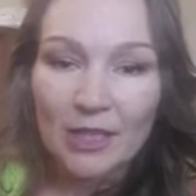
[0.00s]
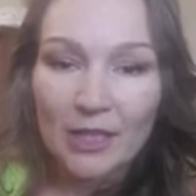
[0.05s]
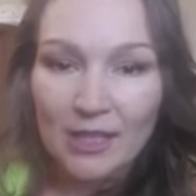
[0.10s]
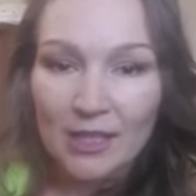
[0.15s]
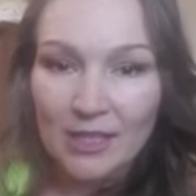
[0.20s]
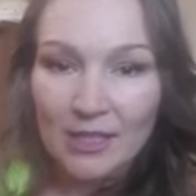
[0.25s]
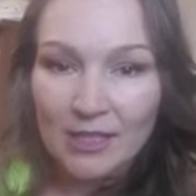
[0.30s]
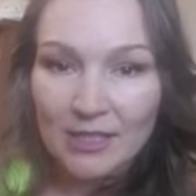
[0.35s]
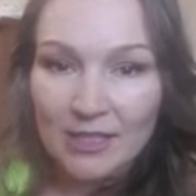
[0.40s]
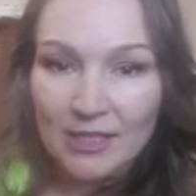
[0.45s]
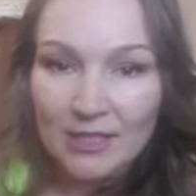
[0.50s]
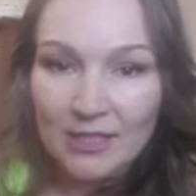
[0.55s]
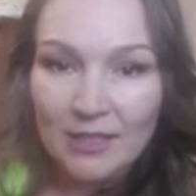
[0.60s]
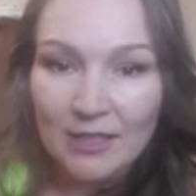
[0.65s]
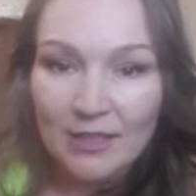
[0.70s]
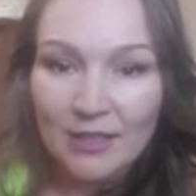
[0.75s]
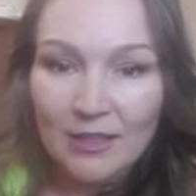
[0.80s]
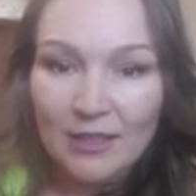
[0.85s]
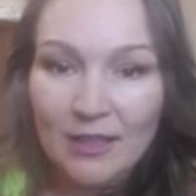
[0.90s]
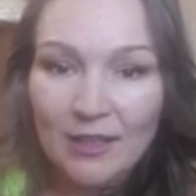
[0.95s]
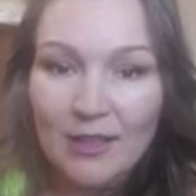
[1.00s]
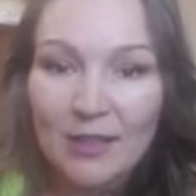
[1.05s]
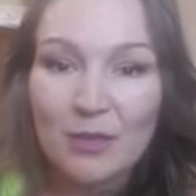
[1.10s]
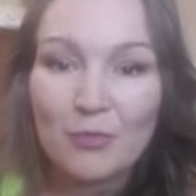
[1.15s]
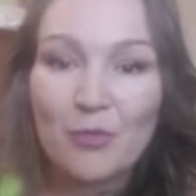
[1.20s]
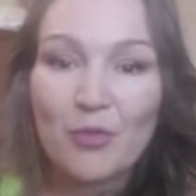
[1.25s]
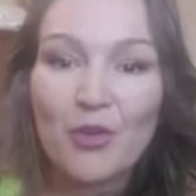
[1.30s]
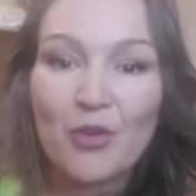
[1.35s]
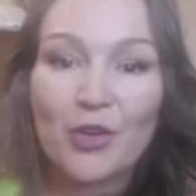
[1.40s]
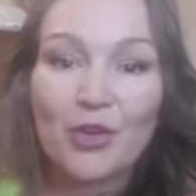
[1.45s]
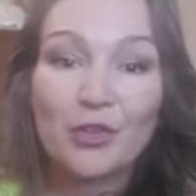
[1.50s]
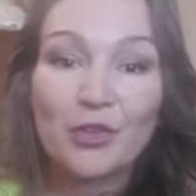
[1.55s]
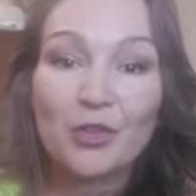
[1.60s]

and I can't see anymore.